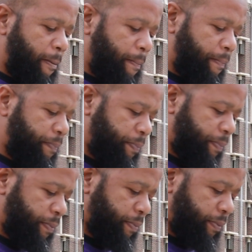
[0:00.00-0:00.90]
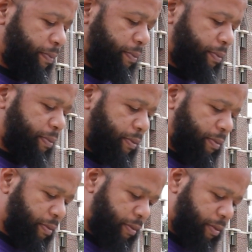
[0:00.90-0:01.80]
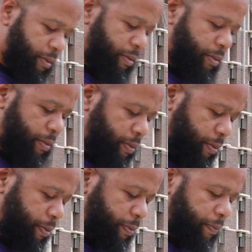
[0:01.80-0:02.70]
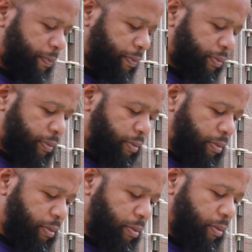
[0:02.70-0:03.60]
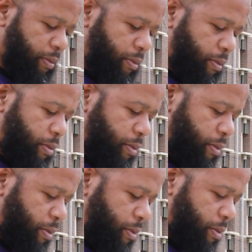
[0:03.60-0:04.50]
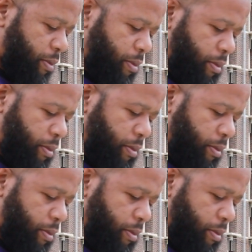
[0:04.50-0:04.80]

[no speech]